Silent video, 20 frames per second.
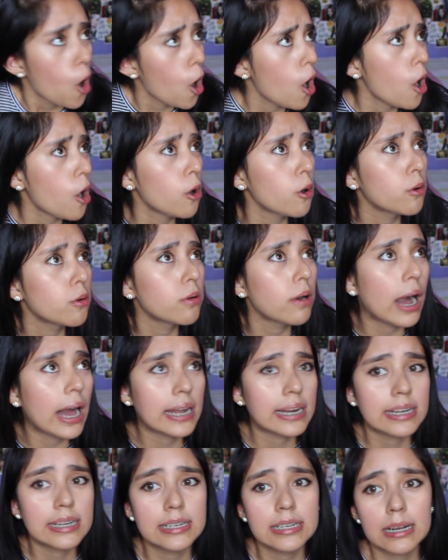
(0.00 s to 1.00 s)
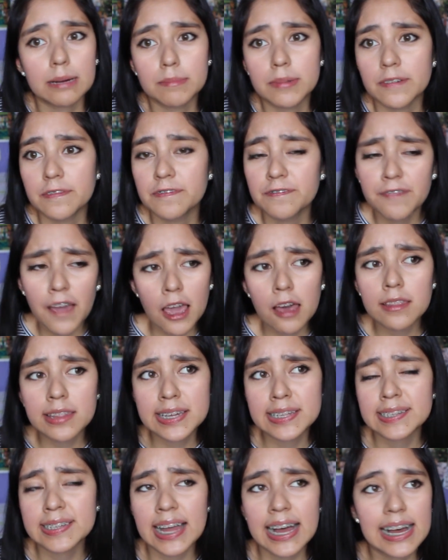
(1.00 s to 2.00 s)
oh, I'm gonna fail
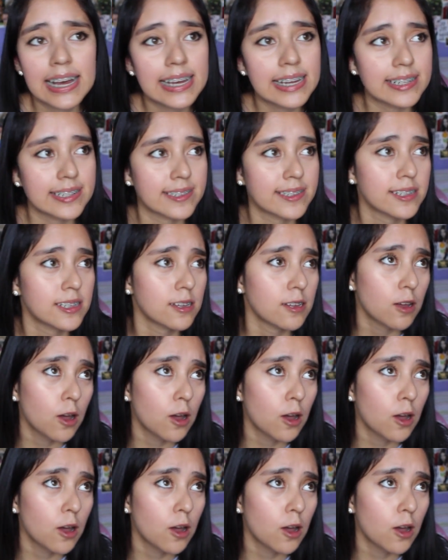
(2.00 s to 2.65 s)
this test,